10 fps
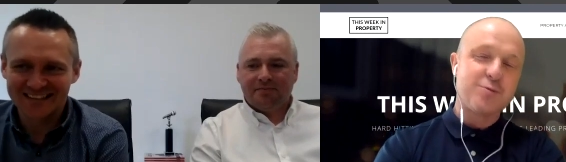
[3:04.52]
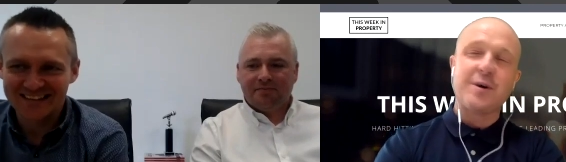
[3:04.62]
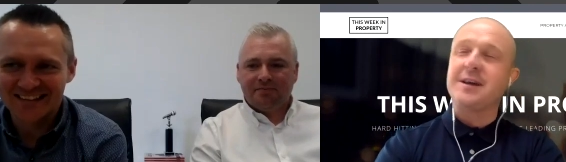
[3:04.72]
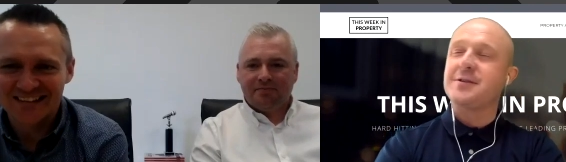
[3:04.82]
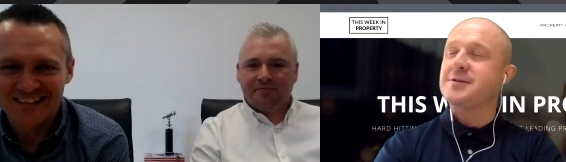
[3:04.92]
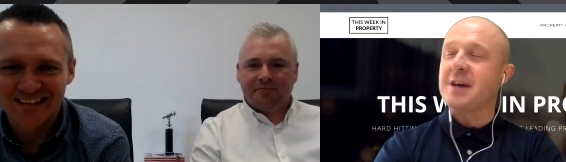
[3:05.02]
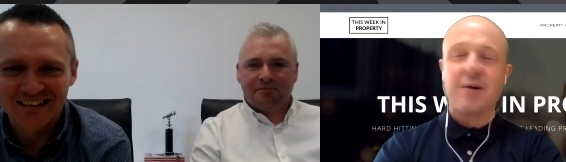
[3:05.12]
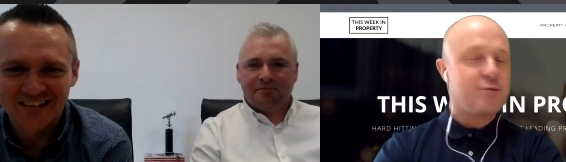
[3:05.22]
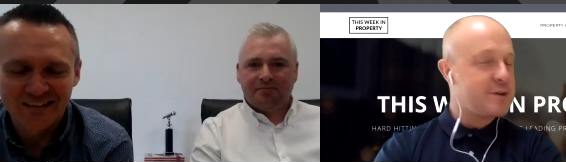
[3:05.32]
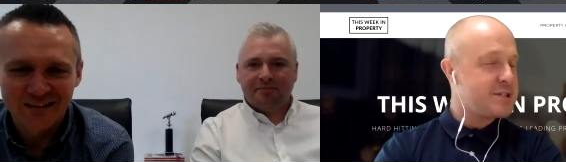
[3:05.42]
Speaker 1: one of those,
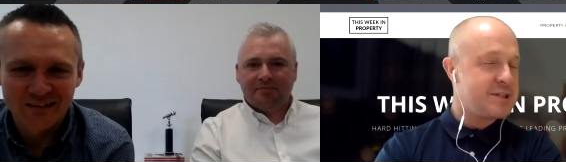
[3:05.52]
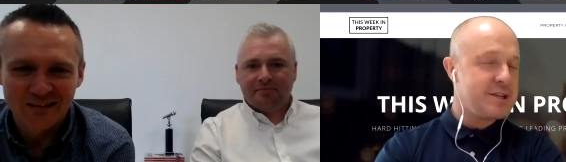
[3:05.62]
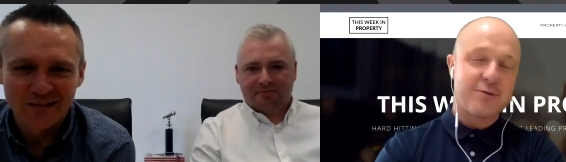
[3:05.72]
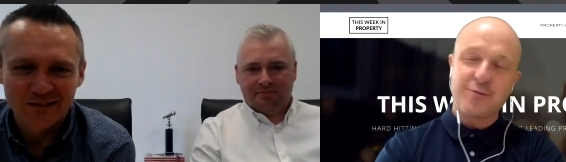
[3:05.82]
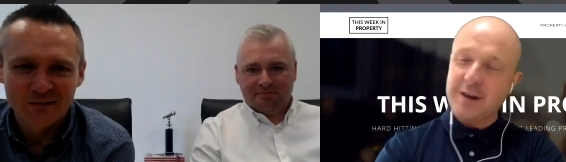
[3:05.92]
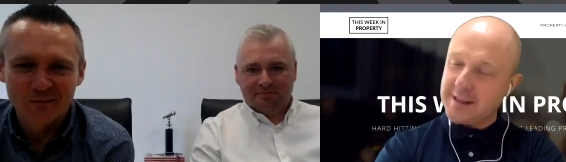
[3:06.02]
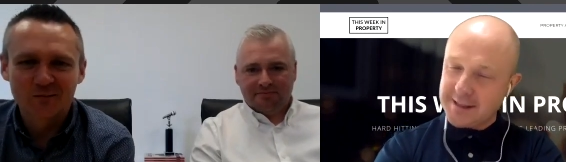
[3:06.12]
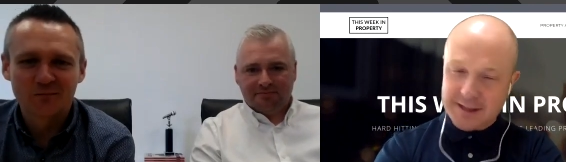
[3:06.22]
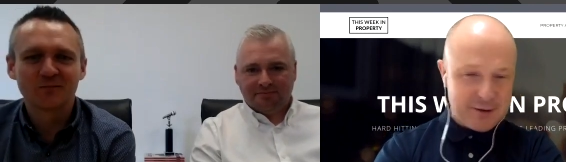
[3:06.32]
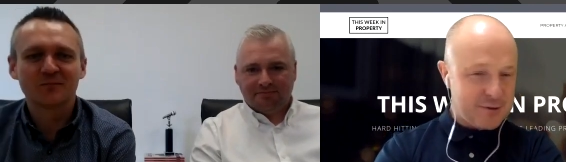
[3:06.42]
if we see it
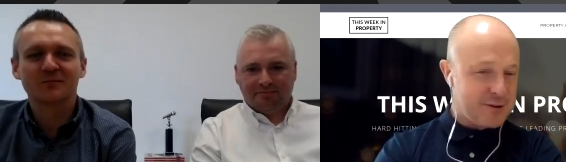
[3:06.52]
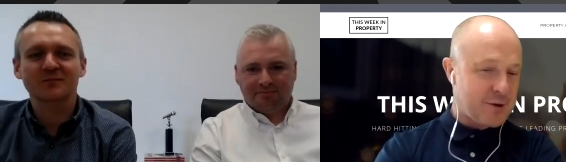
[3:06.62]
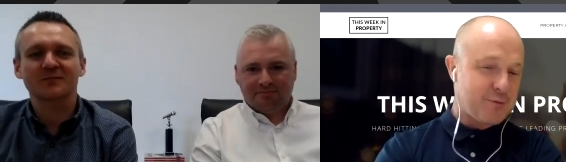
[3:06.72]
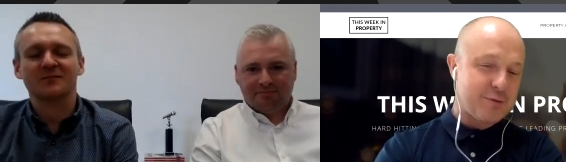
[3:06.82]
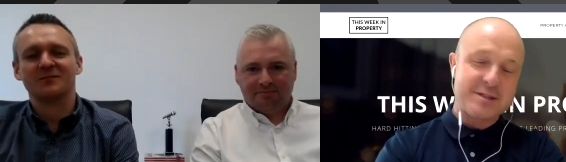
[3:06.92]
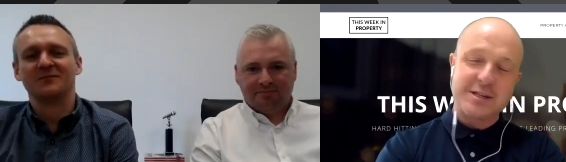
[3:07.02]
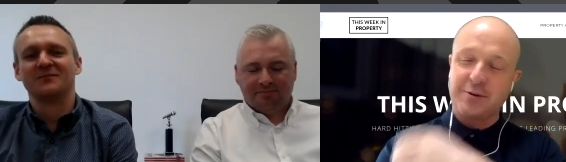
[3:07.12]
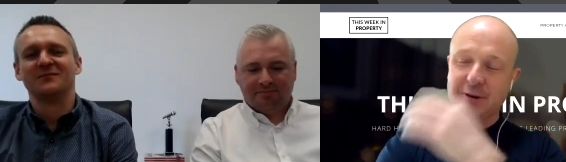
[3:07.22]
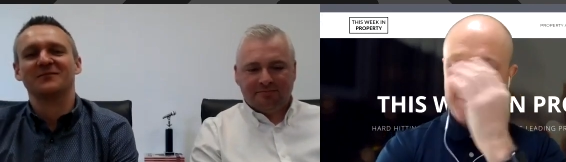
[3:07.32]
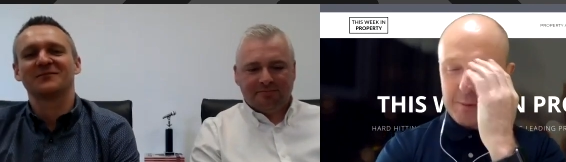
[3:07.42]
written down, if we see it
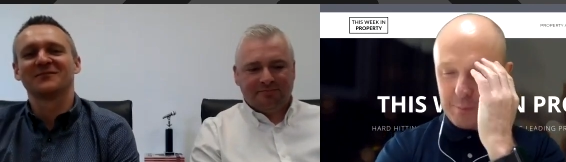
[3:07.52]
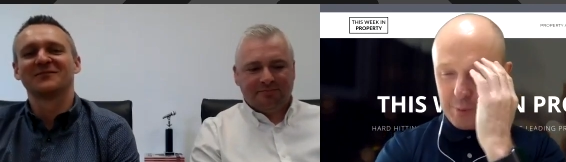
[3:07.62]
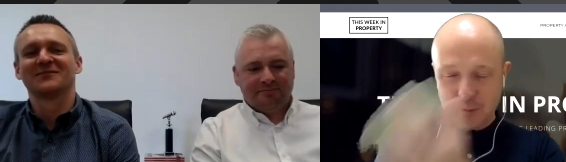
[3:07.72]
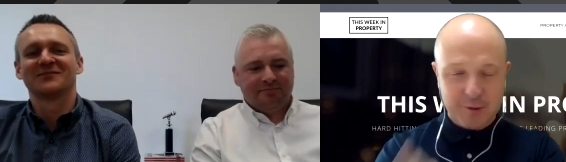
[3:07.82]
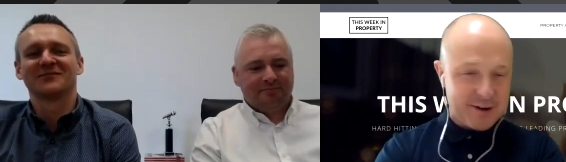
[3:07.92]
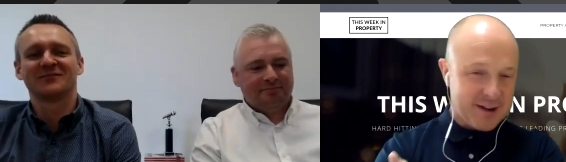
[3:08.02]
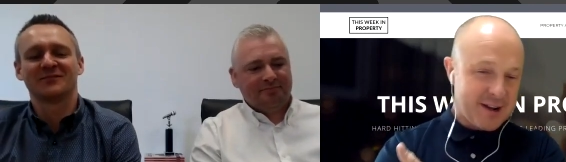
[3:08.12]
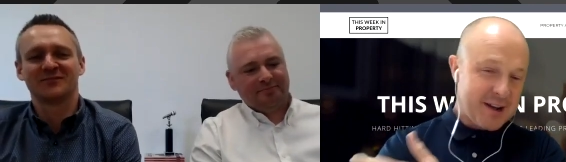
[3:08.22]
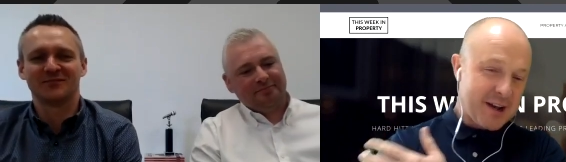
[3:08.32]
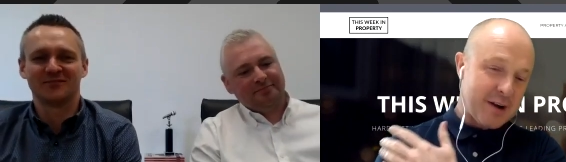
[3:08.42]
on a report,
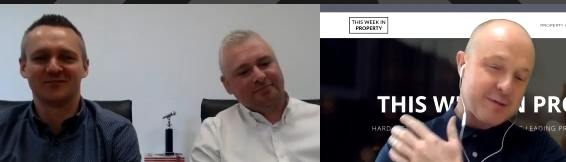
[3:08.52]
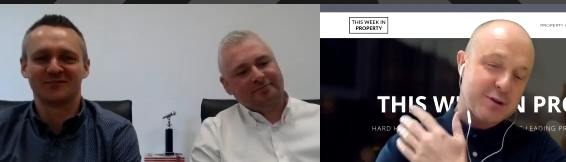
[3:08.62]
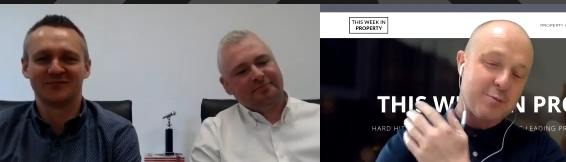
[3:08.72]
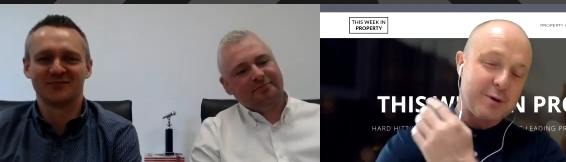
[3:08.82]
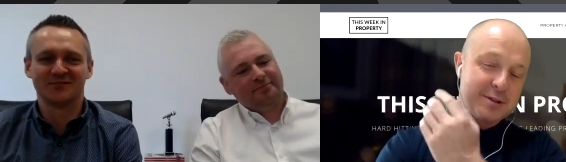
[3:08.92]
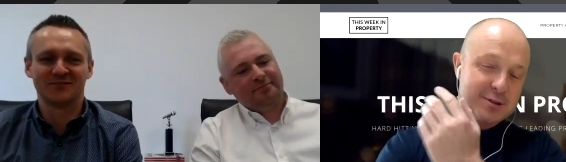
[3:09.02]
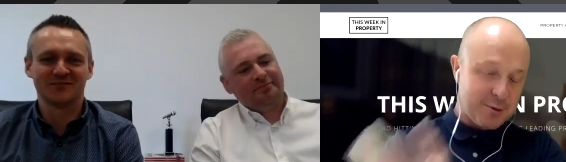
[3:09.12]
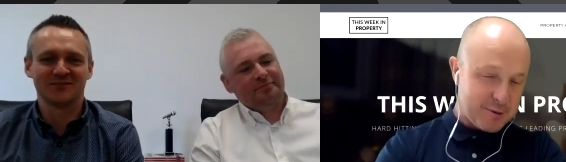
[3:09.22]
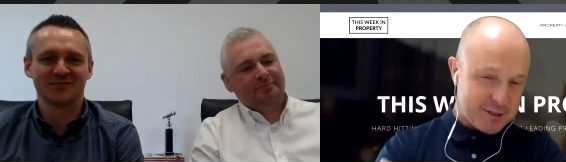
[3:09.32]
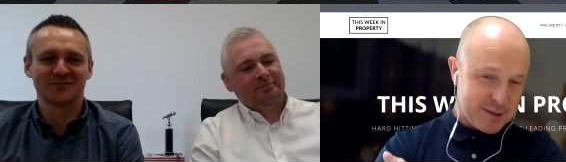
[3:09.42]
if someone
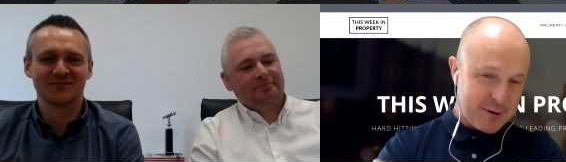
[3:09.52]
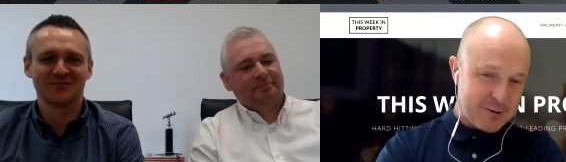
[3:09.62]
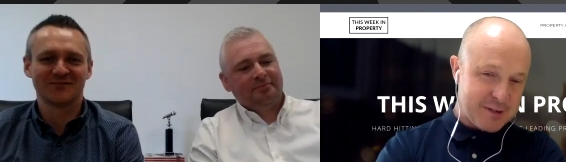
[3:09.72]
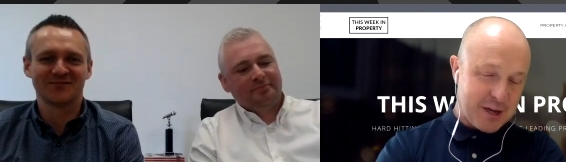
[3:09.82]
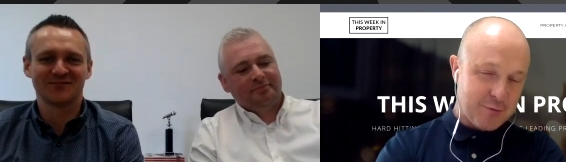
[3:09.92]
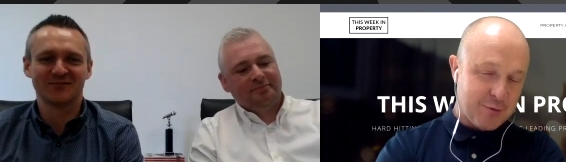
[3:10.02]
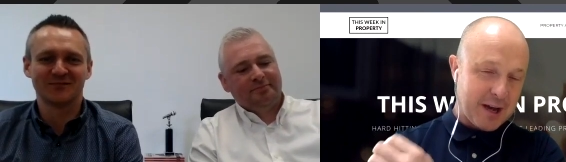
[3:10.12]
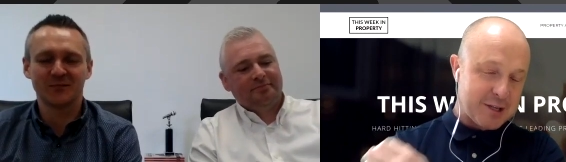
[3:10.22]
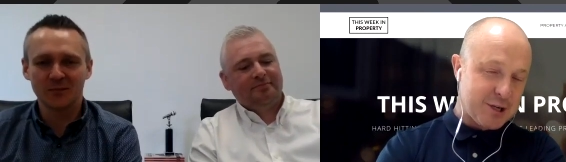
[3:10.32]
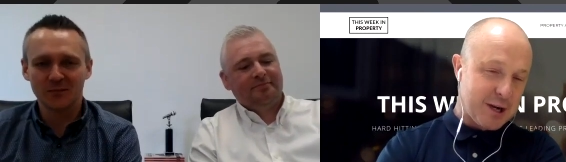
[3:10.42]
talks about it, if we
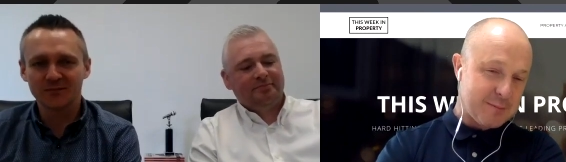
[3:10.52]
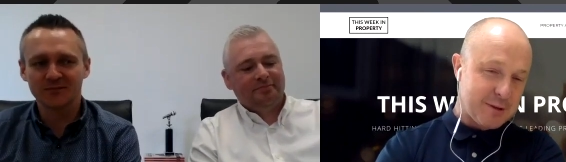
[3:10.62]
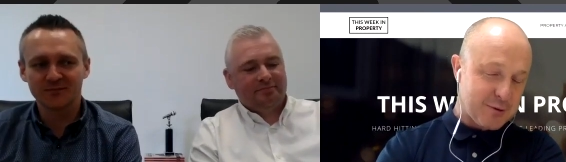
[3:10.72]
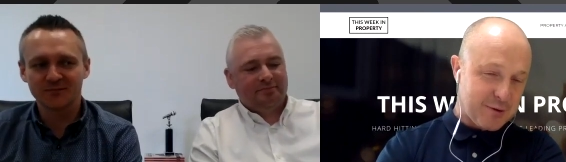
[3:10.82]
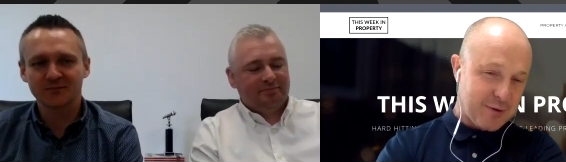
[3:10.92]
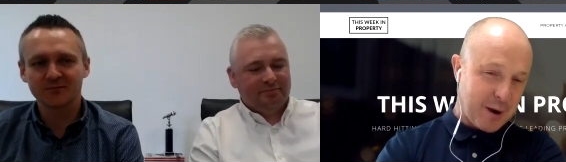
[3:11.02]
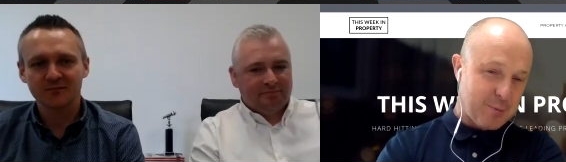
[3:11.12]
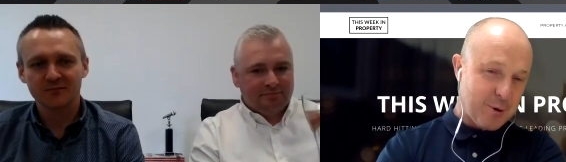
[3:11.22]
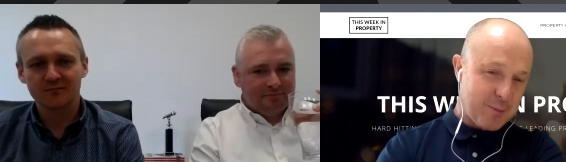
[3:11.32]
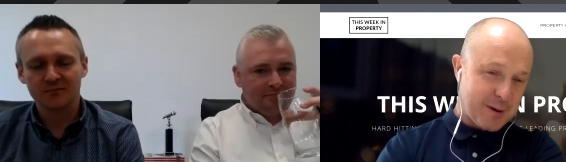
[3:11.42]
get a chap on the door for a
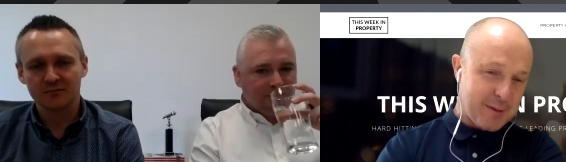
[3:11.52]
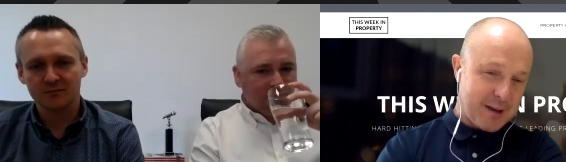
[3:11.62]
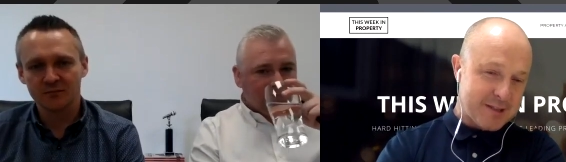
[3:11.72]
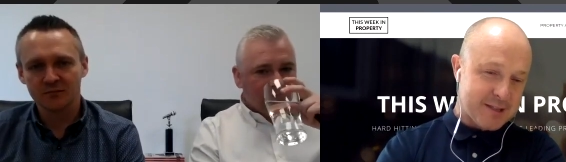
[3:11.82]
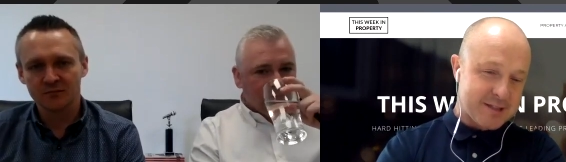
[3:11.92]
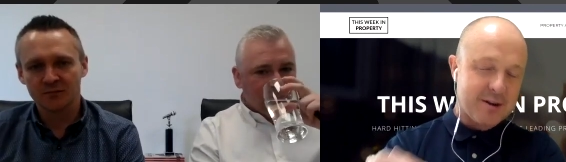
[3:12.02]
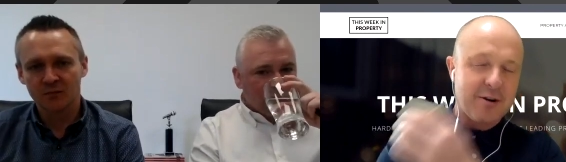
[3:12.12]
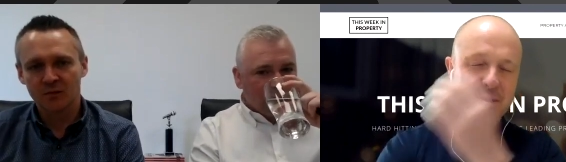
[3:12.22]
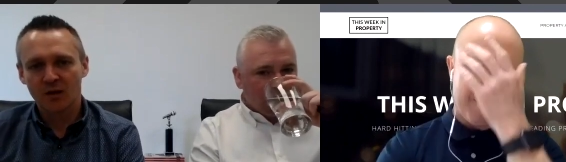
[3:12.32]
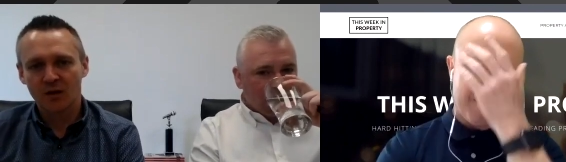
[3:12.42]
property manager, it's like, oh